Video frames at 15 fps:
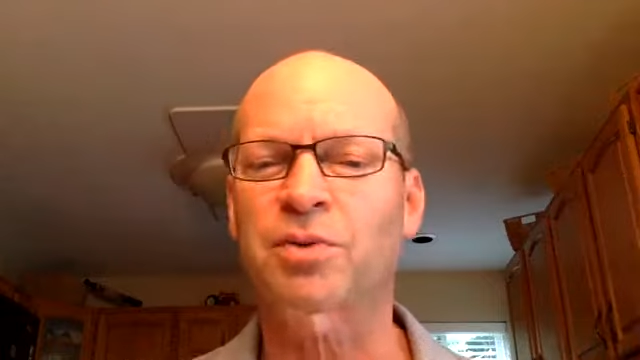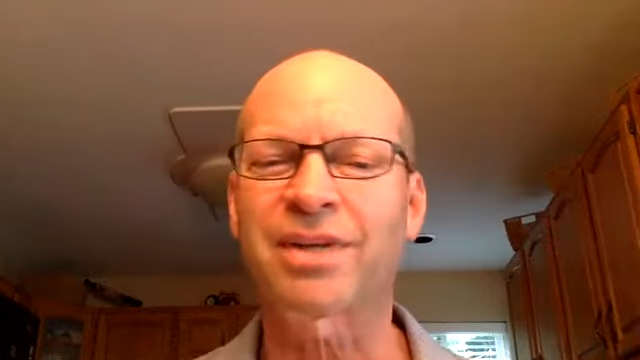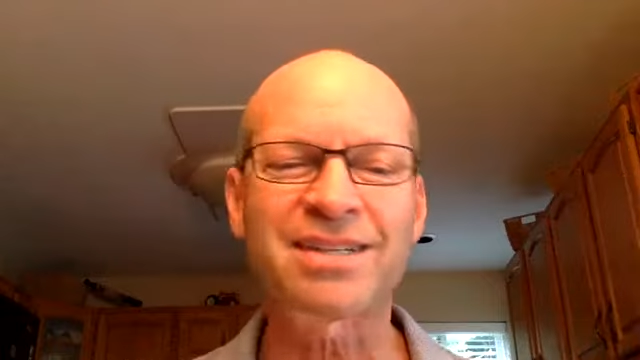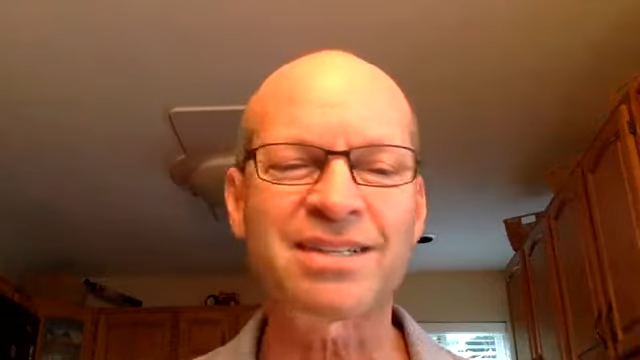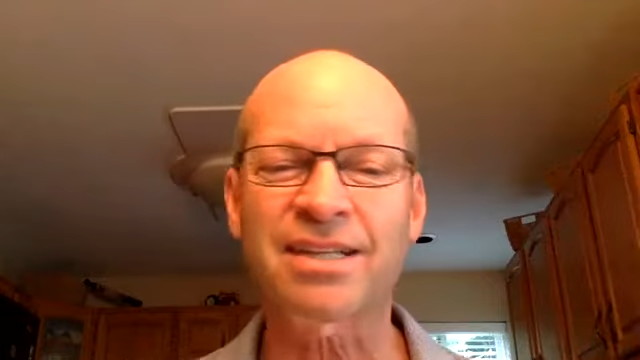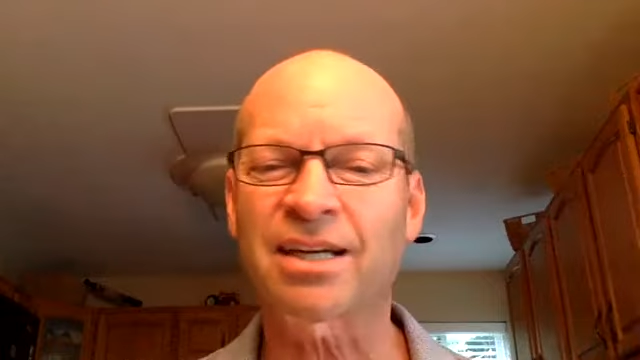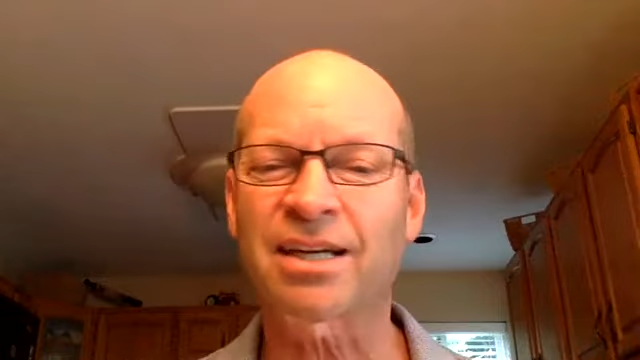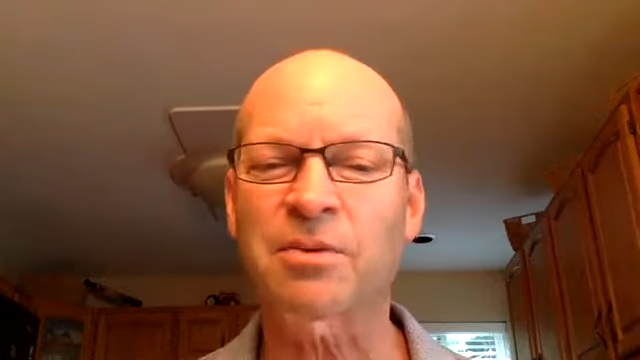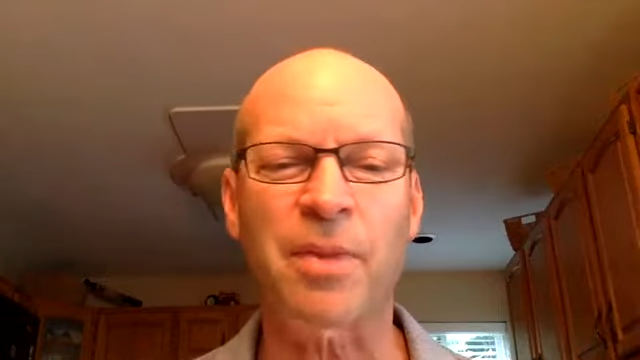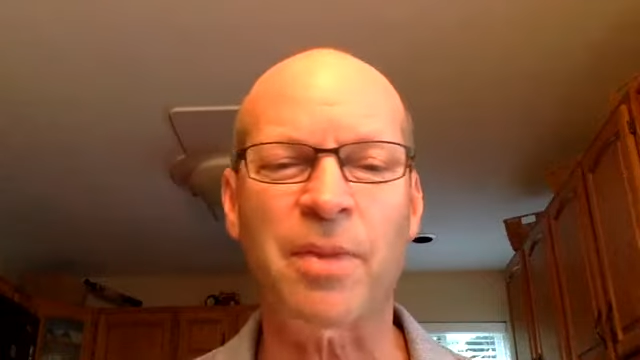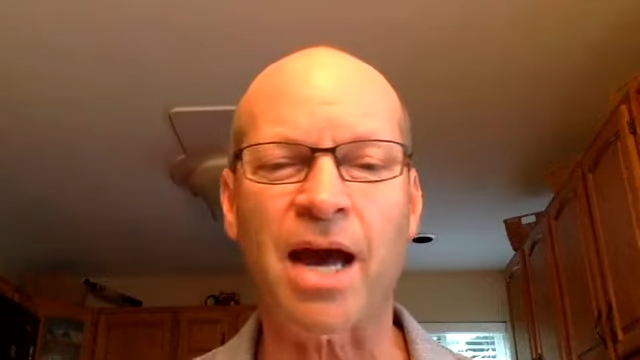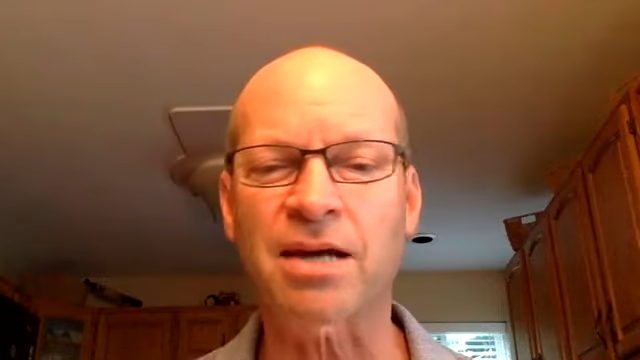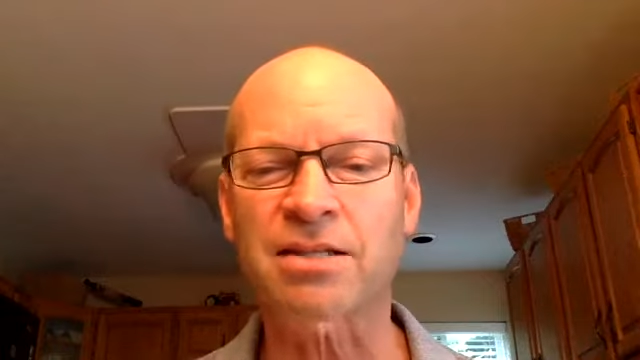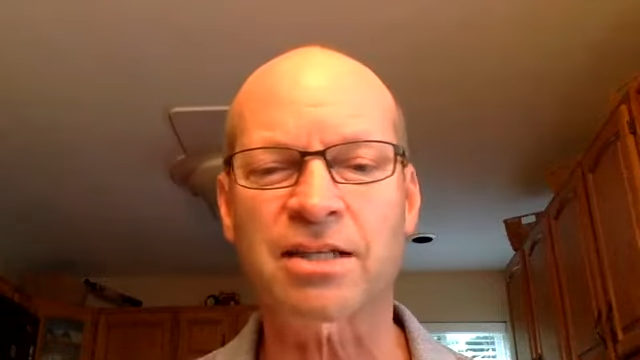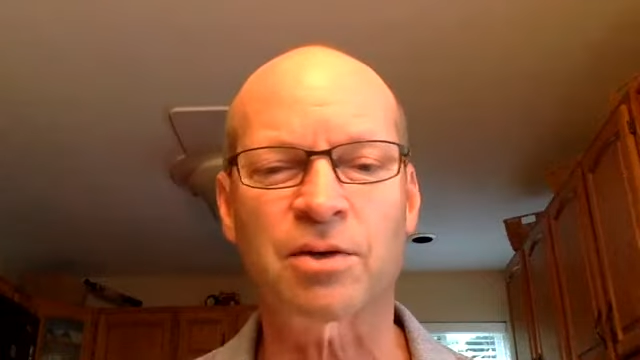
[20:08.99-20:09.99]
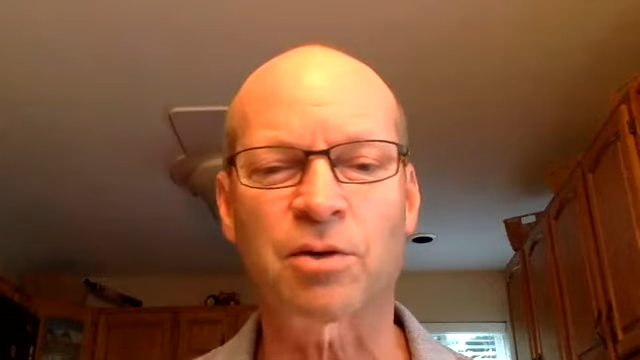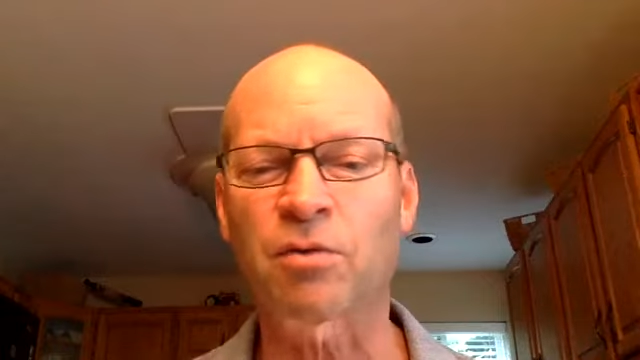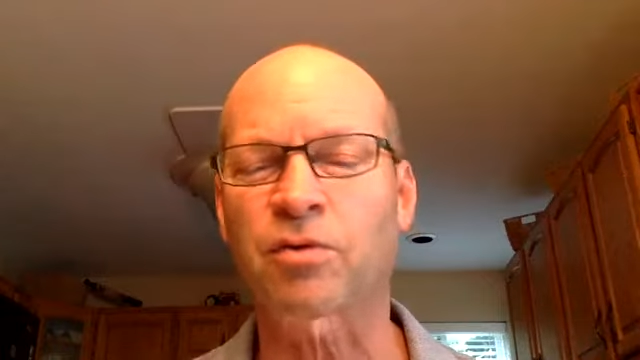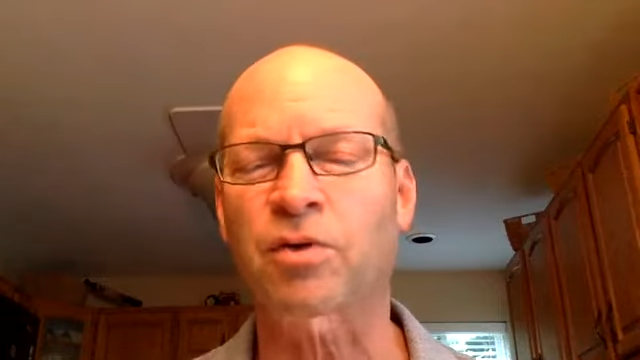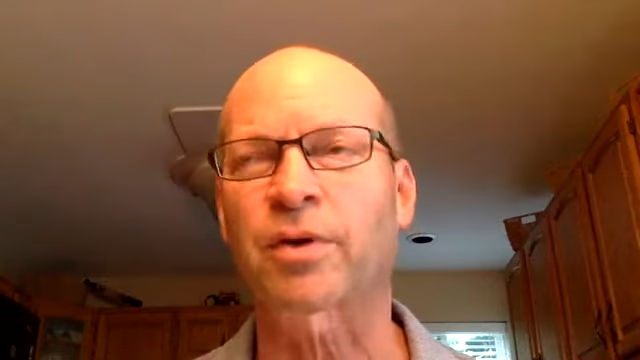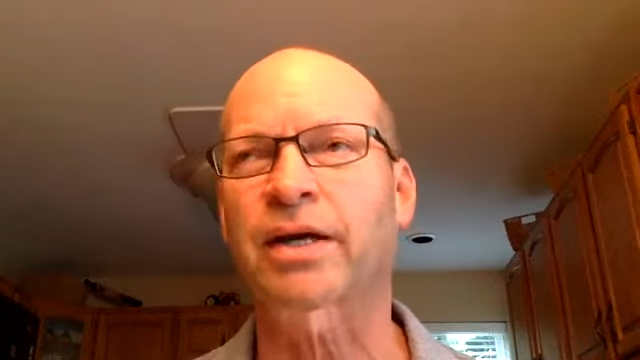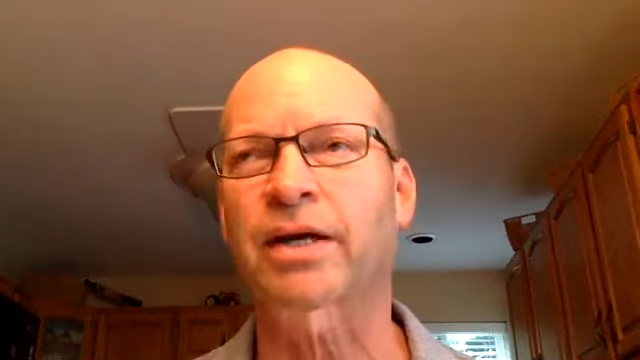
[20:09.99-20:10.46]
but they just kind of mask it
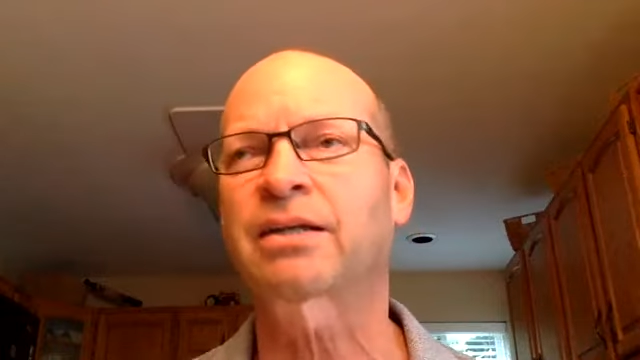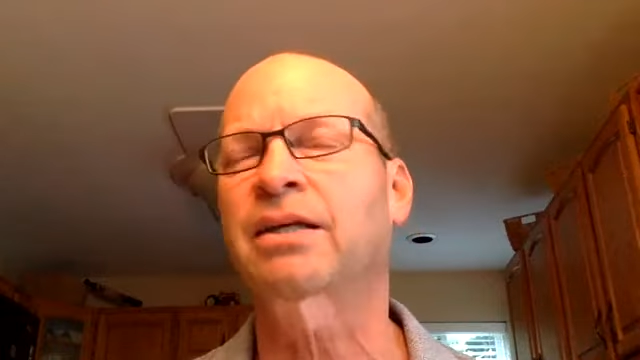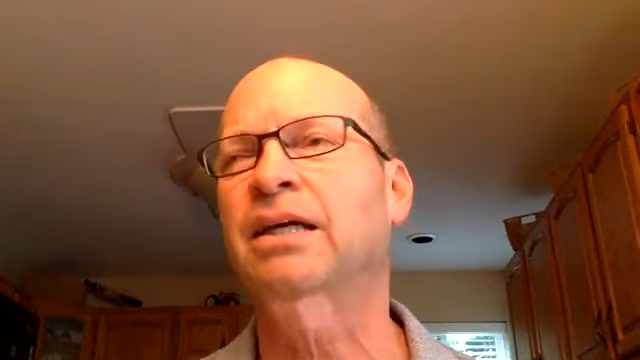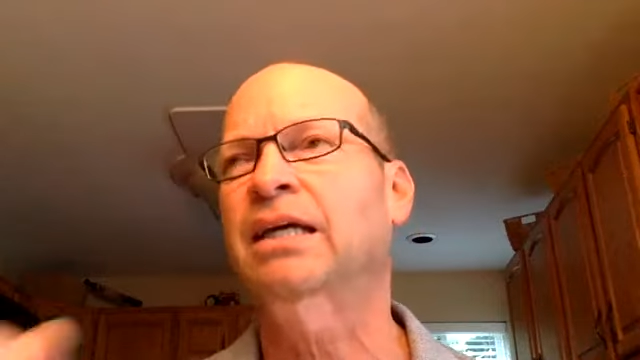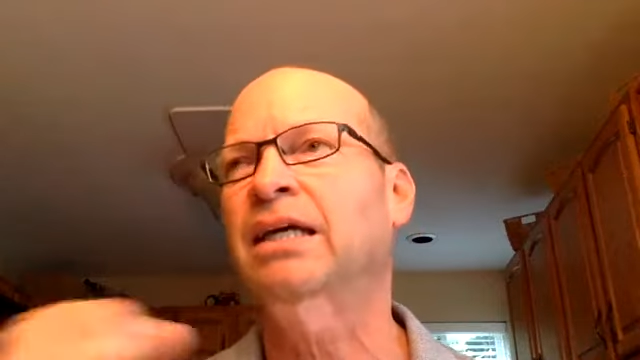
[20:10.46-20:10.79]
over, right?